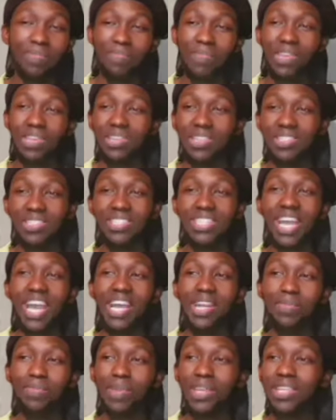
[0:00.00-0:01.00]
make you
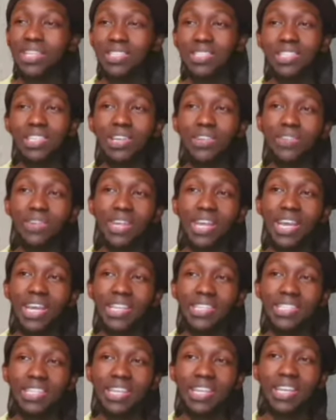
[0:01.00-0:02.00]
sad, make you
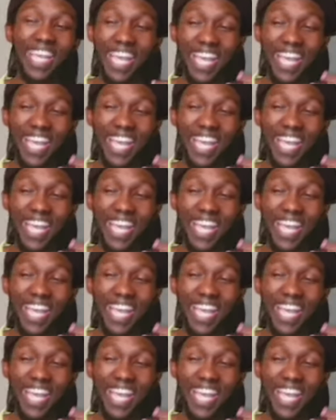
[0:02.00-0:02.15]
teary-eyed.